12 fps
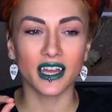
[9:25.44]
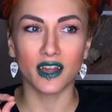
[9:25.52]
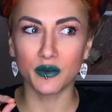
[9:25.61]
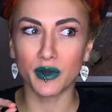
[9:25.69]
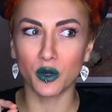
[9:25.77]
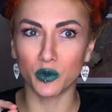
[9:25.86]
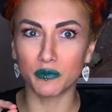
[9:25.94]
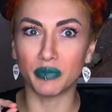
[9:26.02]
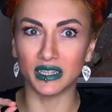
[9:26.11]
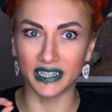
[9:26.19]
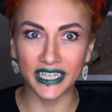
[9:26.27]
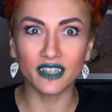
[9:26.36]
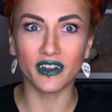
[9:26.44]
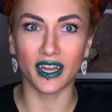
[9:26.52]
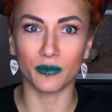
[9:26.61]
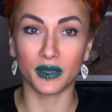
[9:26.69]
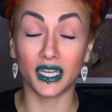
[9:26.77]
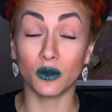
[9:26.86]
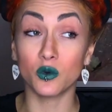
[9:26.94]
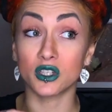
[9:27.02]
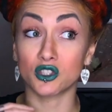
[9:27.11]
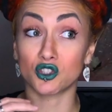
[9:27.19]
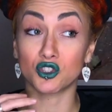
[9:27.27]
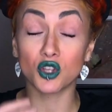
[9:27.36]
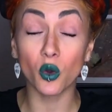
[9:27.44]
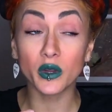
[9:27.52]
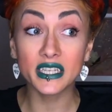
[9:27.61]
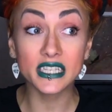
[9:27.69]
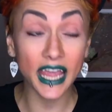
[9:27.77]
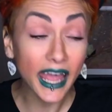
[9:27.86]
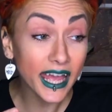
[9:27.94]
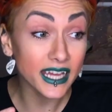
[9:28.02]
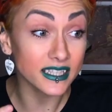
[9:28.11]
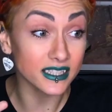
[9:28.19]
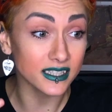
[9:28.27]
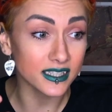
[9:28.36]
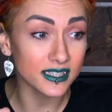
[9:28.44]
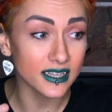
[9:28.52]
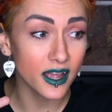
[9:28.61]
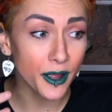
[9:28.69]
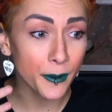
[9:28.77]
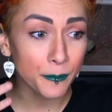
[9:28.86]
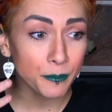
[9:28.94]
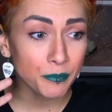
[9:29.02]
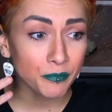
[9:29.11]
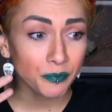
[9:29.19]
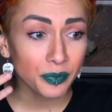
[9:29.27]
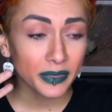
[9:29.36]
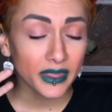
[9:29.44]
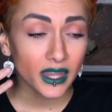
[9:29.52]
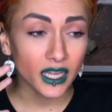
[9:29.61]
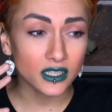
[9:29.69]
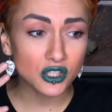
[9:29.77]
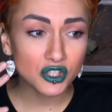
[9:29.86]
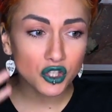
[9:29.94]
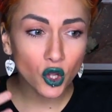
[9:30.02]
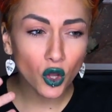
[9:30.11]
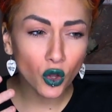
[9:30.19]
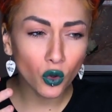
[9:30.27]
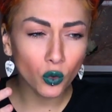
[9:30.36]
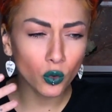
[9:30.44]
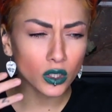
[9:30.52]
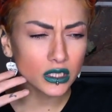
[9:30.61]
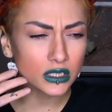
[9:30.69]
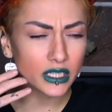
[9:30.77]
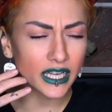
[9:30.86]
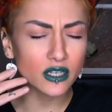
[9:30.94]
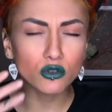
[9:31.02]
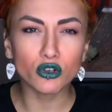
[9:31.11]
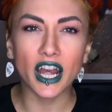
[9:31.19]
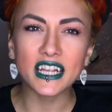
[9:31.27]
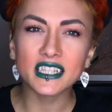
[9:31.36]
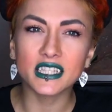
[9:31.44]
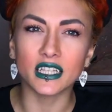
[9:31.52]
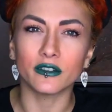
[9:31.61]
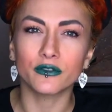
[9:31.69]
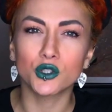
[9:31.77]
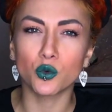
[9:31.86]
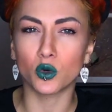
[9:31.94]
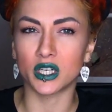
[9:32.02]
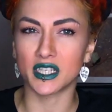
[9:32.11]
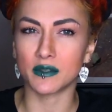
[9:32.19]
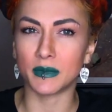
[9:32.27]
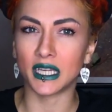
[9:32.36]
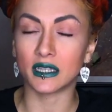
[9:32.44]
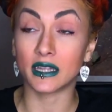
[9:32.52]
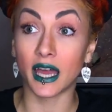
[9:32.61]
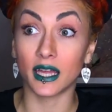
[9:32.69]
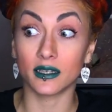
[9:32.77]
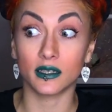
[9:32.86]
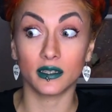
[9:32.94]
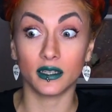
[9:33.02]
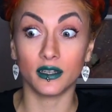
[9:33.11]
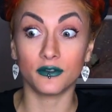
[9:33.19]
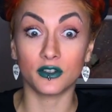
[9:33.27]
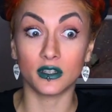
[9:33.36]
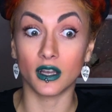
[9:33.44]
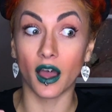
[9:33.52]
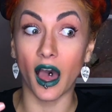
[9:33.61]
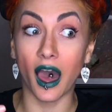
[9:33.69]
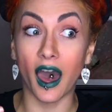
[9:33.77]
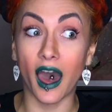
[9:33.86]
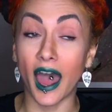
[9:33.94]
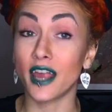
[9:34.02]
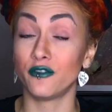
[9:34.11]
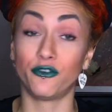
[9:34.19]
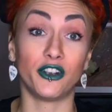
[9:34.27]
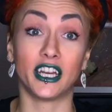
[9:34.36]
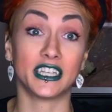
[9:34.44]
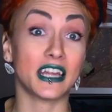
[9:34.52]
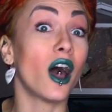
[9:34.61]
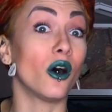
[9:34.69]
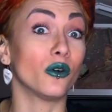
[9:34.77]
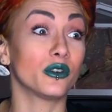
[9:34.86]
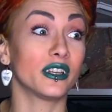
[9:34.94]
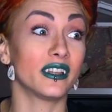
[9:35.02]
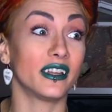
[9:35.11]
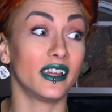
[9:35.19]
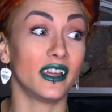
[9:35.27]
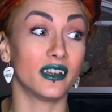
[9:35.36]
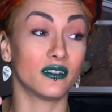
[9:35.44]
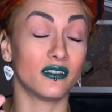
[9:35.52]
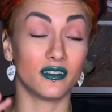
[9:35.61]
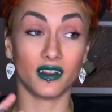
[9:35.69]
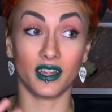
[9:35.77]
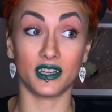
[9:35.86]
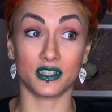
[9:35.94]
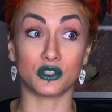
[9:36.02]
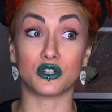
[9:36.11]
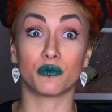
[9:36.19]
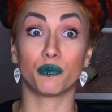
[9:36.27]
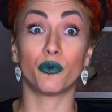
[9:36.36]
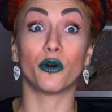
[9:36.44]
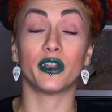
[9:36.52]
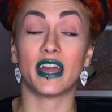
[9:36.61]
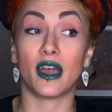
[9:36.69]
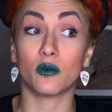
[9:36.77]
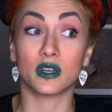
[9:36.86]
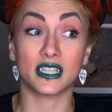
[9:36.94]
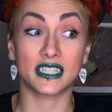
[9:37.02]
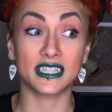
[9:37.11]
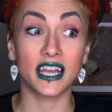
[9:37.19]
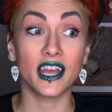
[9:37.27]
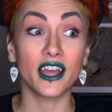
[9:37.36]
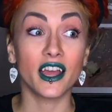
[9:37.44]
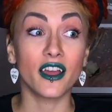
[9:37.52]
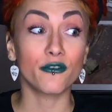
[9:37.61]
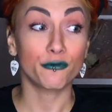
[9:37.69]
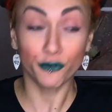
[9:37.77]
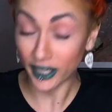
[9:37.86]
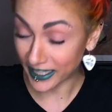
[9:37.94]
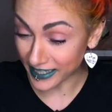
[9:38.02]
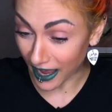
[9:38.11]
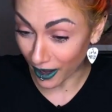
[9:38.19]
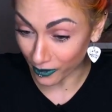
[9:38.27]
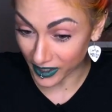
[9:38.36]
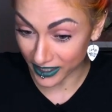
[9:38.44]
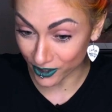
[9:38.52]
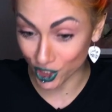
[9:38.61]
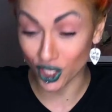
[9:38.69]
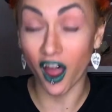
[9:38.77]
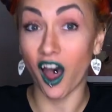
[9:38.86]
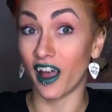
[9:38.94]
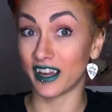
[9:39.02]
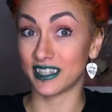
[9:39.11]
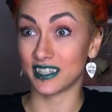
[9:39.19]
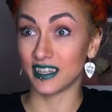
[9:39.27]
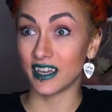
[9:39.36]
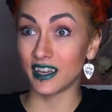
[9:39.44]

everybody would believe him. He was so intense and so aggressive towards me that even I freaked out at, at a certain point. I was freaked out and shocked